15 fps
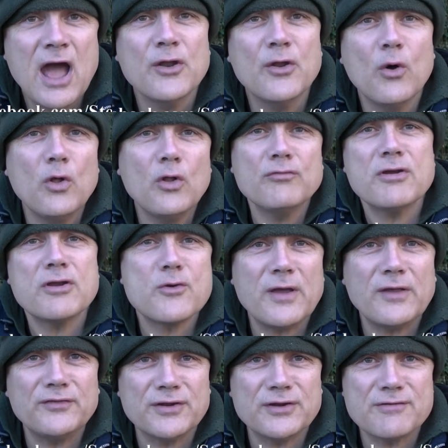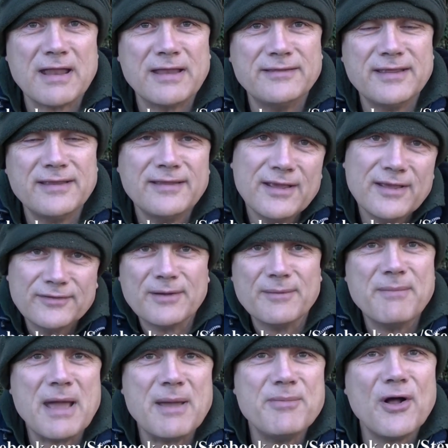and all requests are granted,
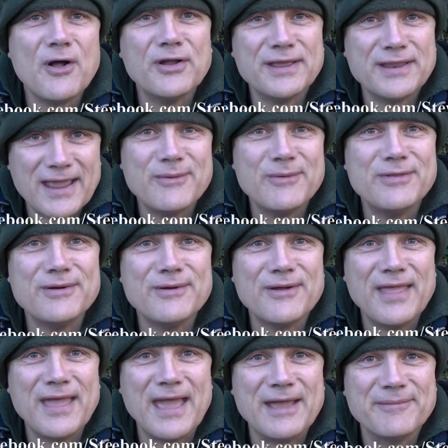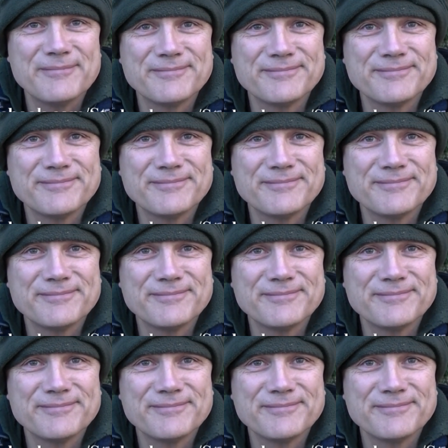so maybe I'll connect with you on there.